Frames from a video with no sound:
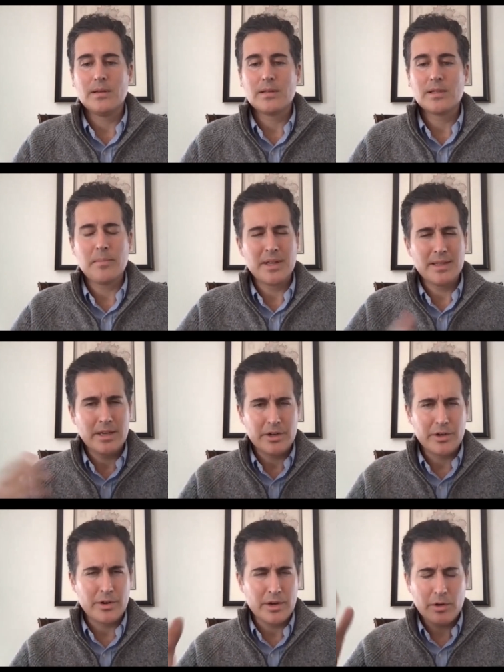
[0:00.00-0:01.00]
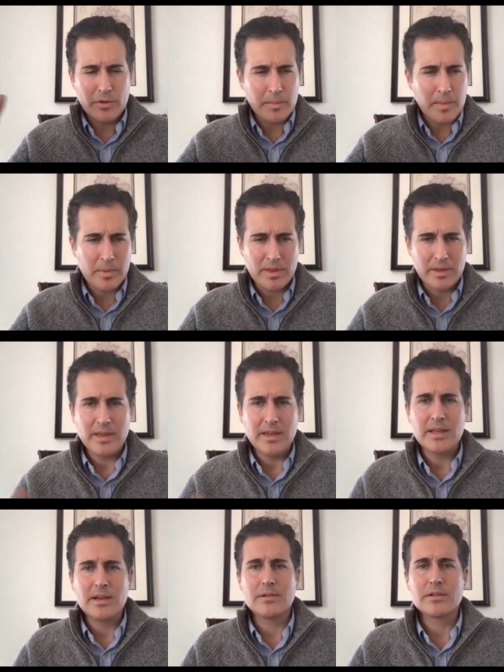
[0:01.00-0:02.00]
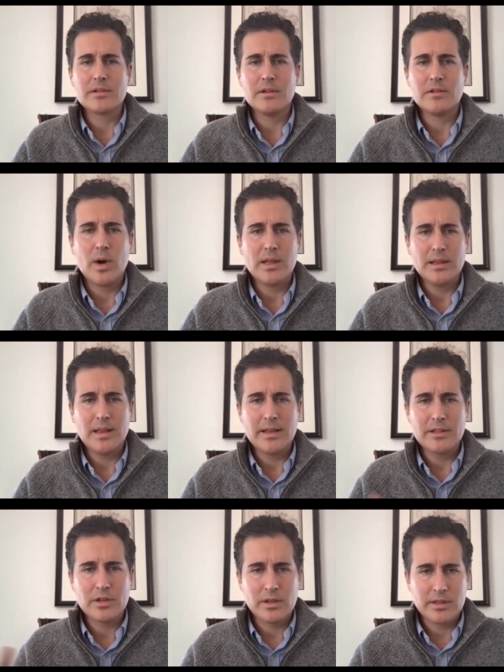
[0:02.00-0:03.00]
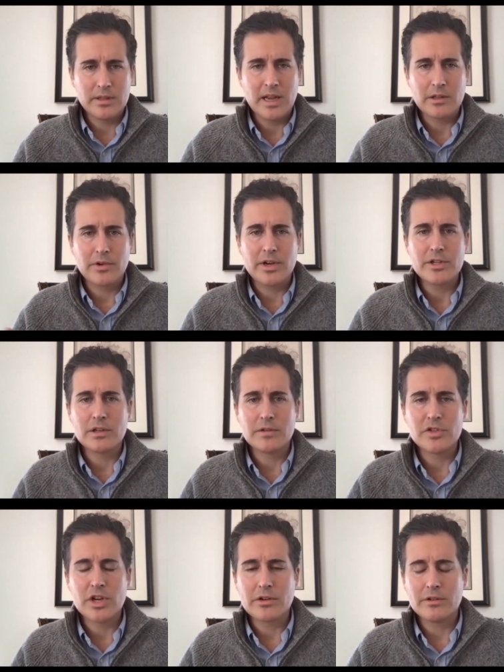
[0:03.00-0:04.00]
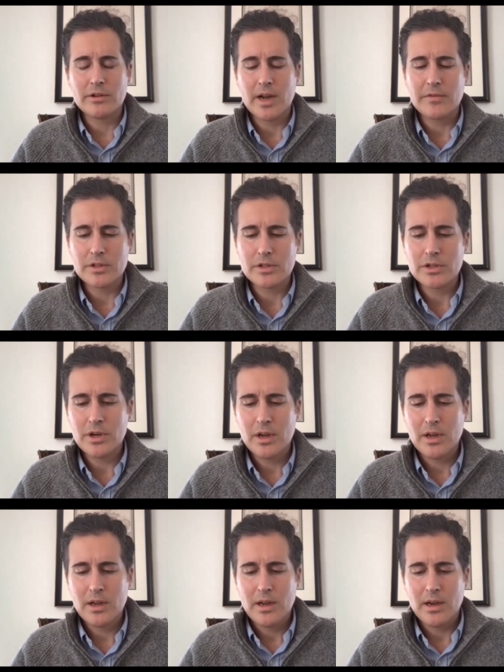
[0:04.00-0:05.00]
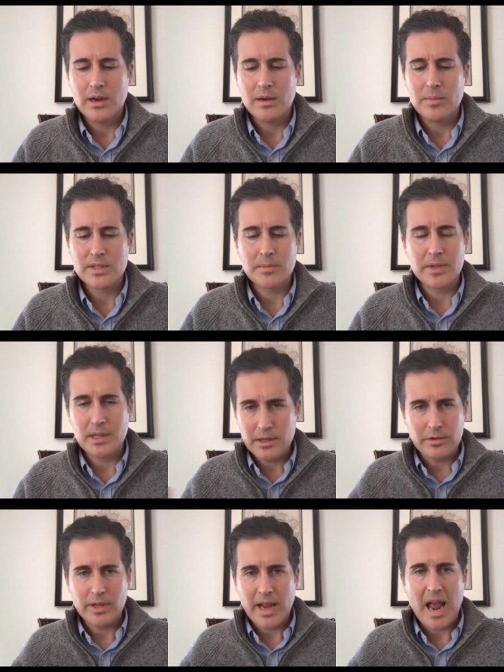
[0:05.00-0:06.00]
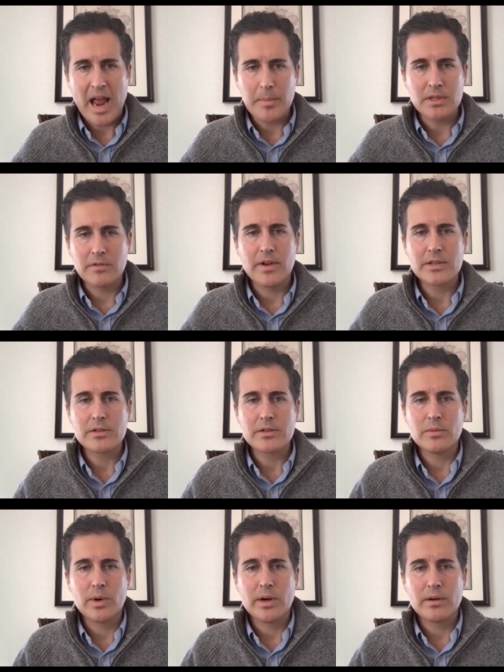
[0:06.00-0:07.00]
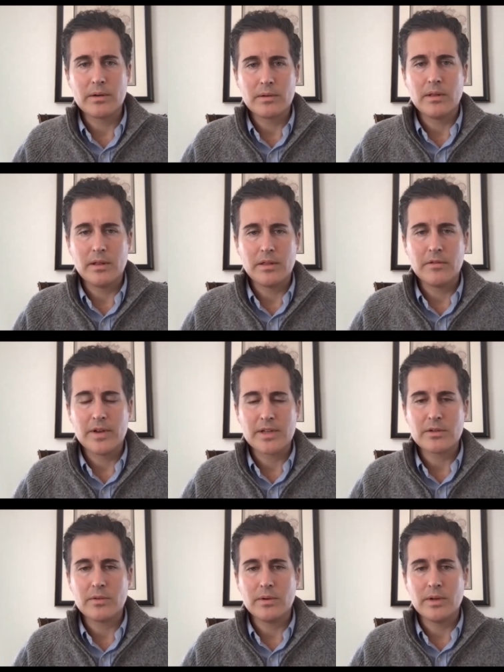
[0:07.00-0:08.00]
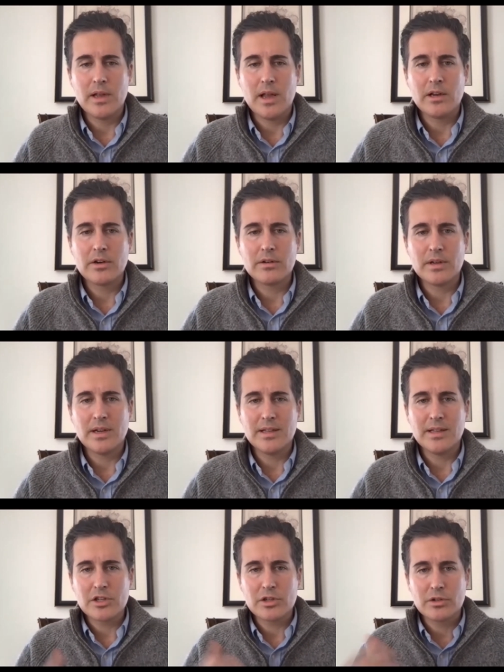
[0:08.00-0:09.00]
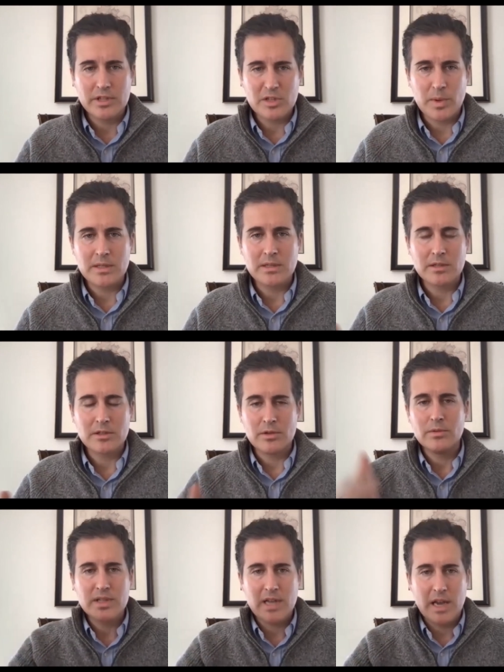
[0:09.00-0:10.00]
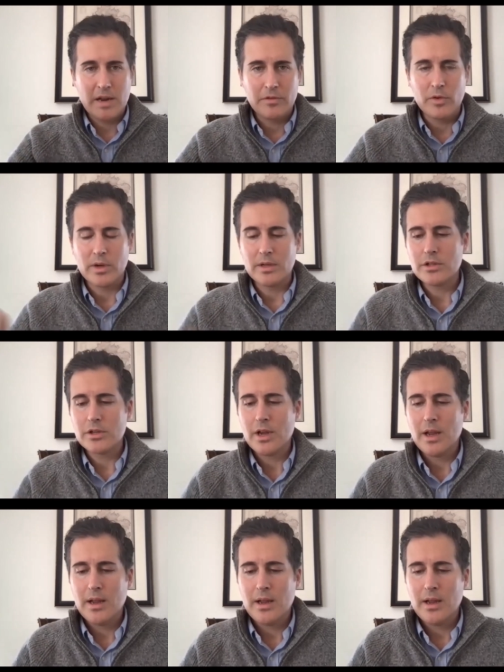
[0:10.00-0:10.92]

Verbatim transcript: Something did occur. I don't remember the details of what led to the declaration of general average, but something clearly happened to the vessel where the vessel incurred additional expenses to save the voyage,